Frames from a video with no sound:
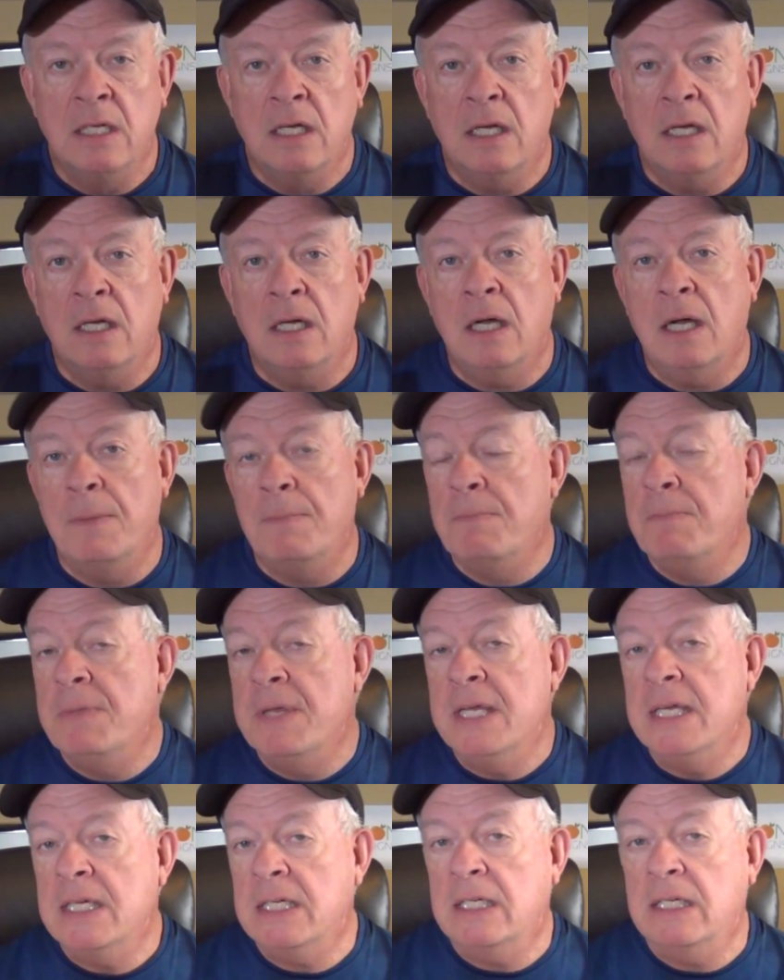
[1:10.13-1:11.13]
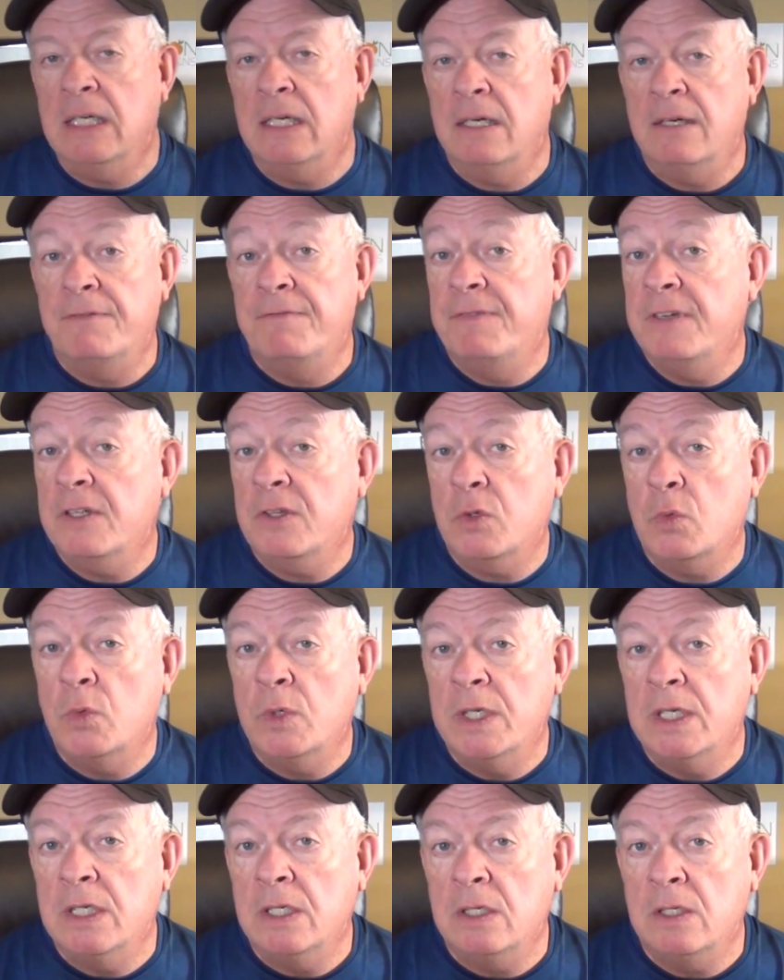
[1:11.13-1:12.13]
a big fifth
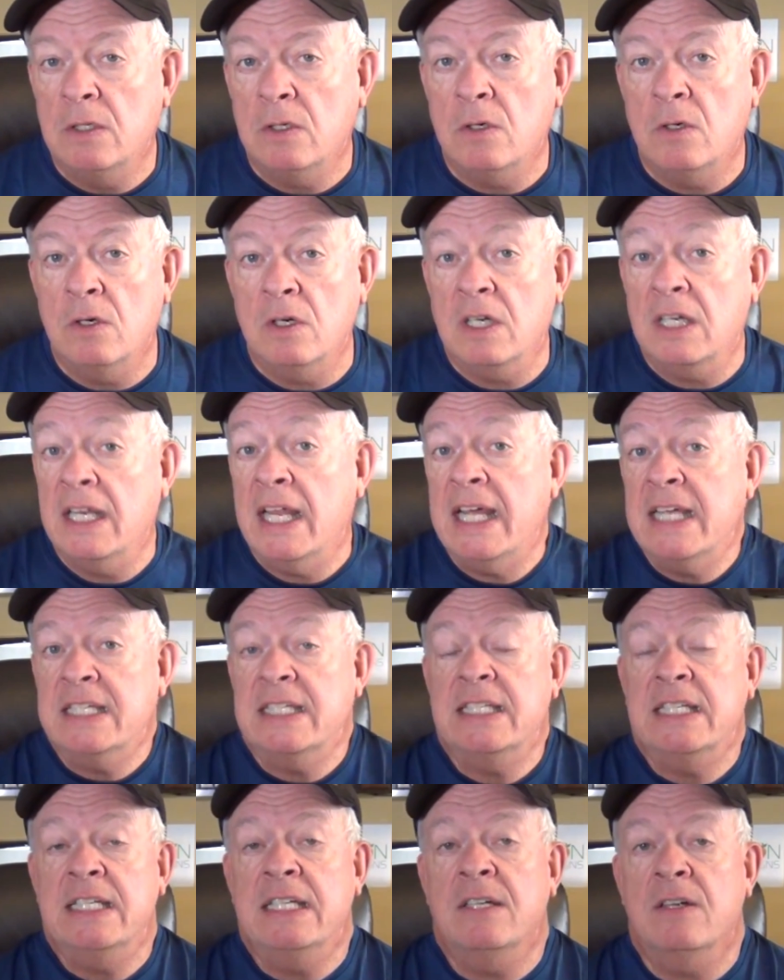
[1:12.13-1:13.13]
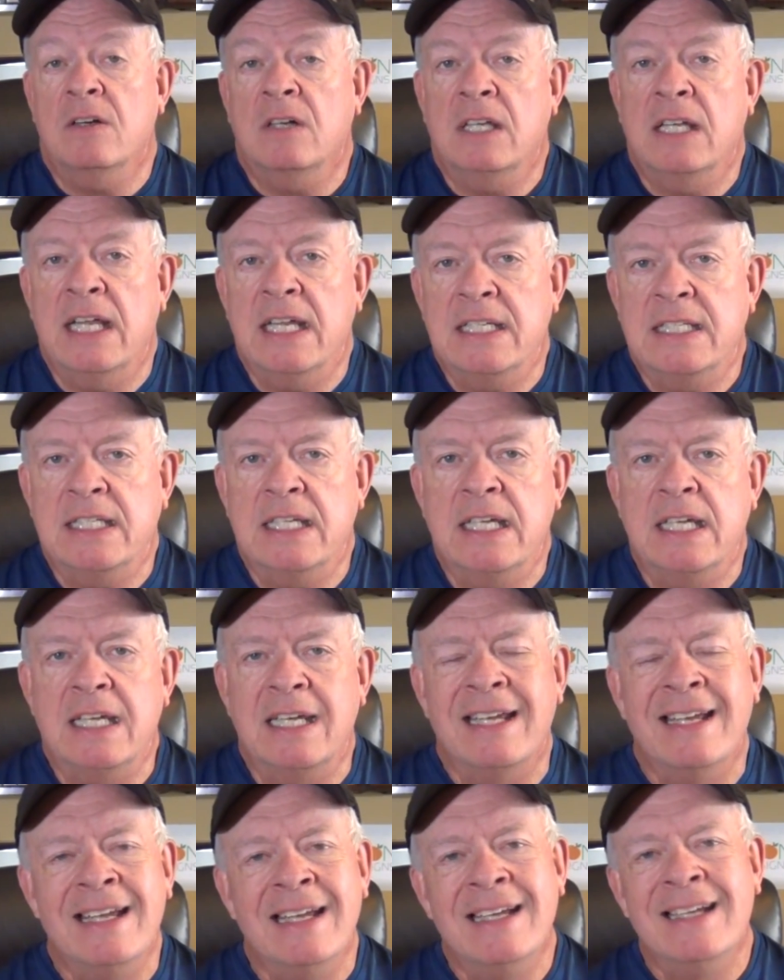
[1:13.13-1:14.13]
wheel or Class C or Class
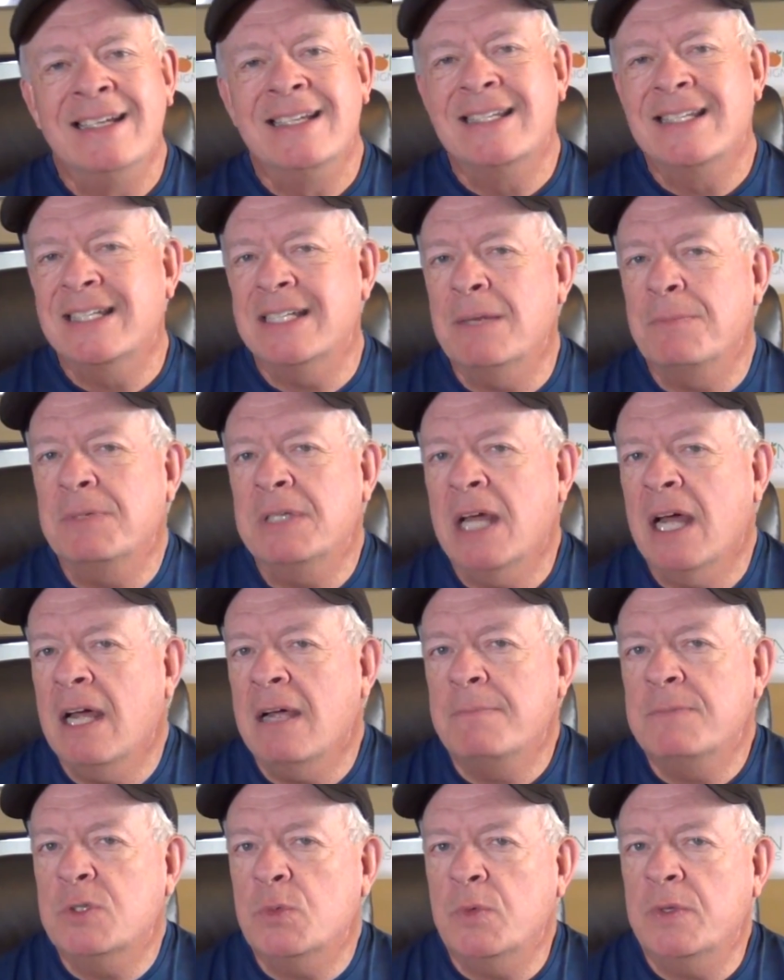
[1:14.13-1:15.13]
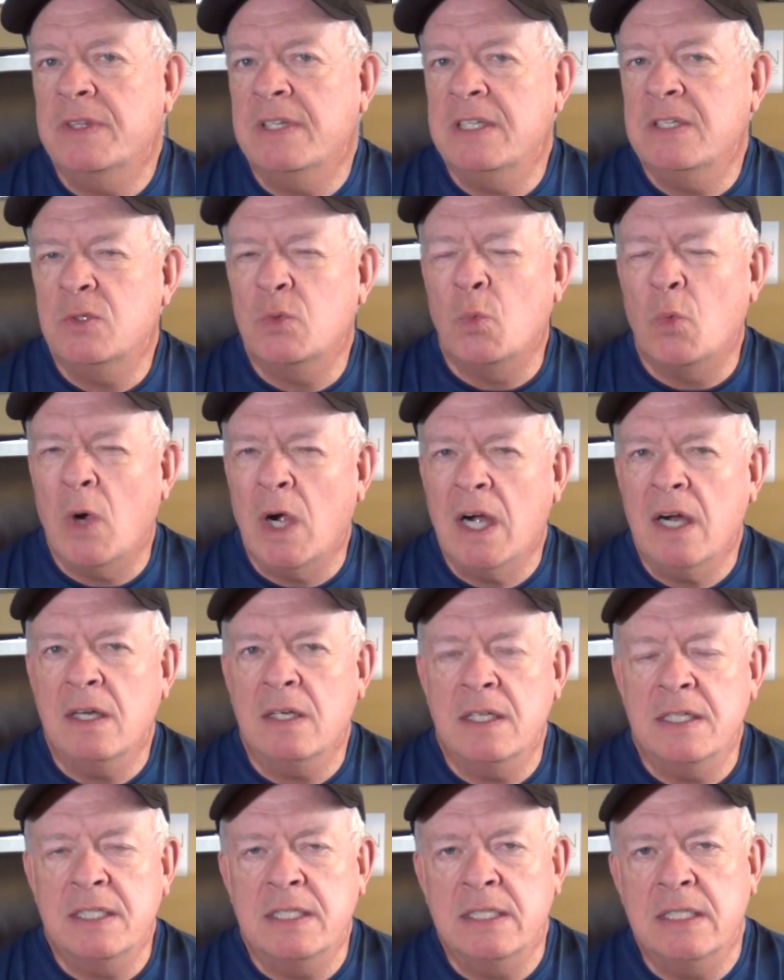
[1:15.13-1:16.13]
A, sometimes with these
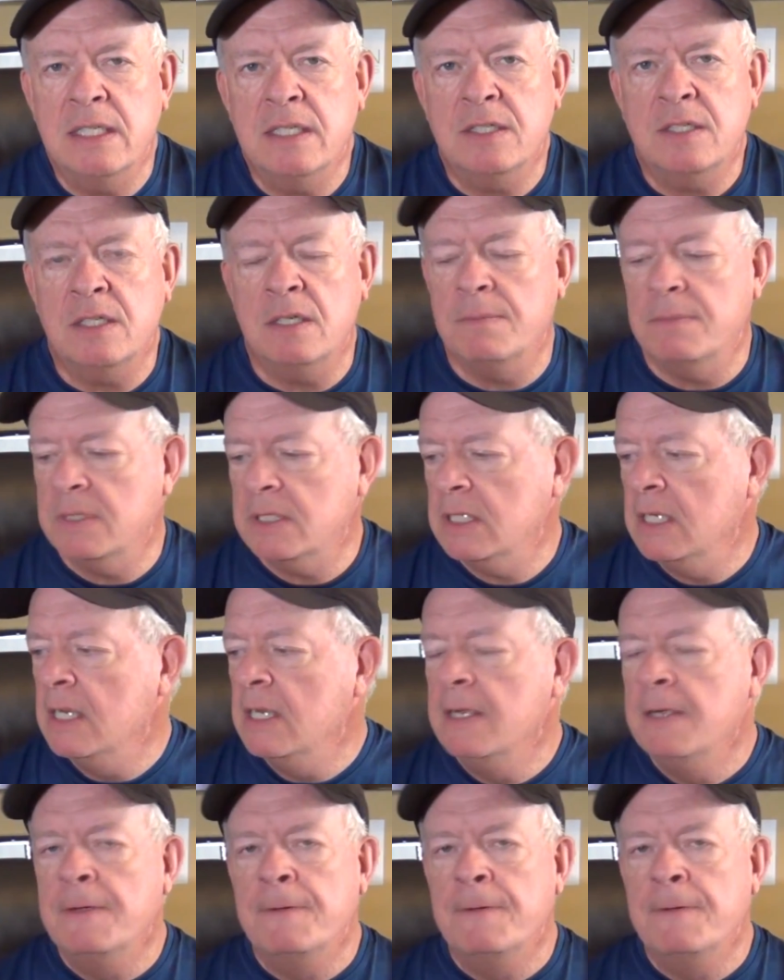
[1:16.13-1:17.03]
wireless systems,